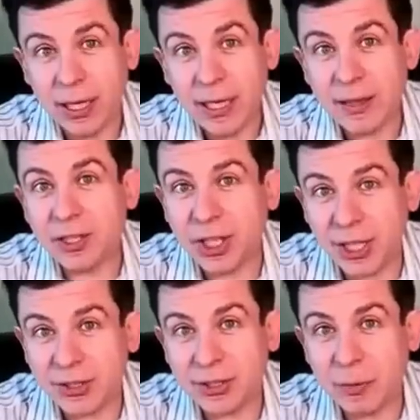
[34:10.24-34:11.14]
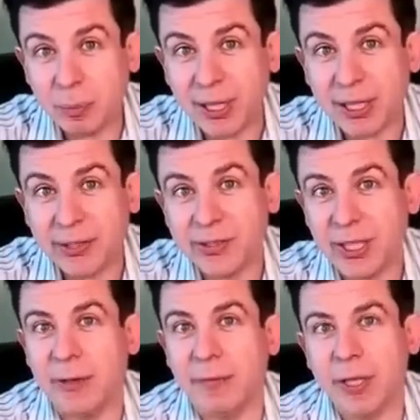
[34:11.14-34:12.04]
the chances of it breaking
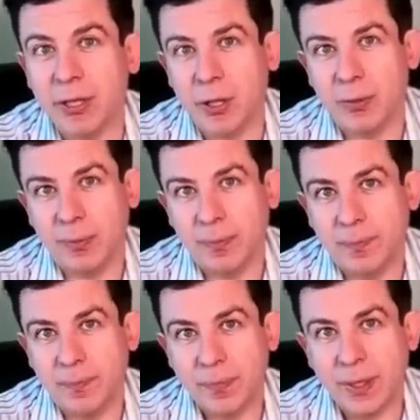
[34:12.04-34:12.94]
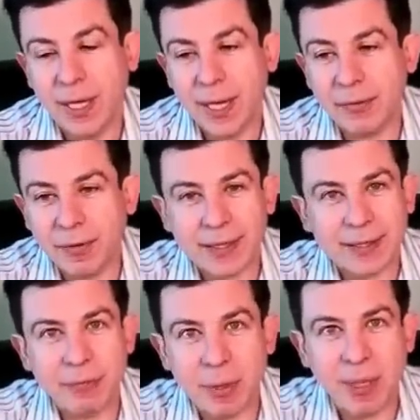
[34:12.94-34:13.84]
skin are very low. Yeah. And in fact,
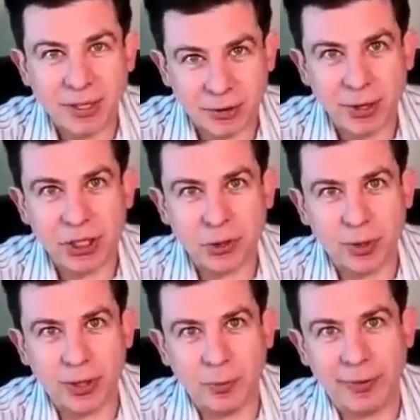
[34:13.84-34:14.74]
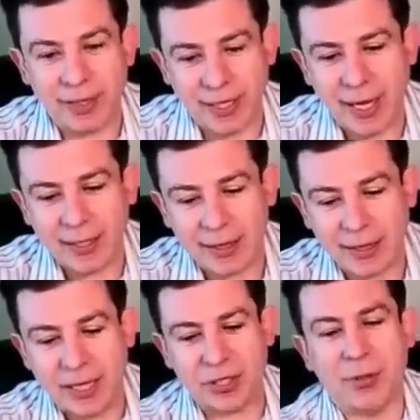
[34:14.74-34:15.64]
I've been in many situations where, where I have a cat
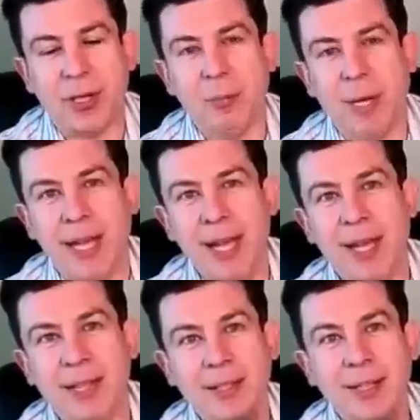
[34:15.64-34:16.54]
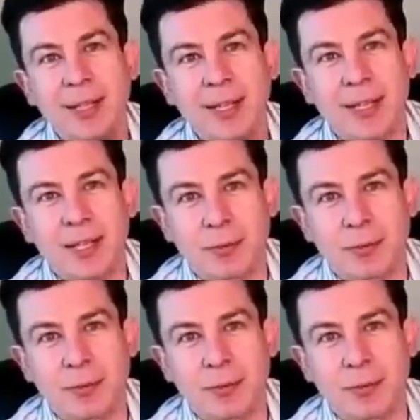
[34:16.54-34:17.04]
lashed around my hand, mm.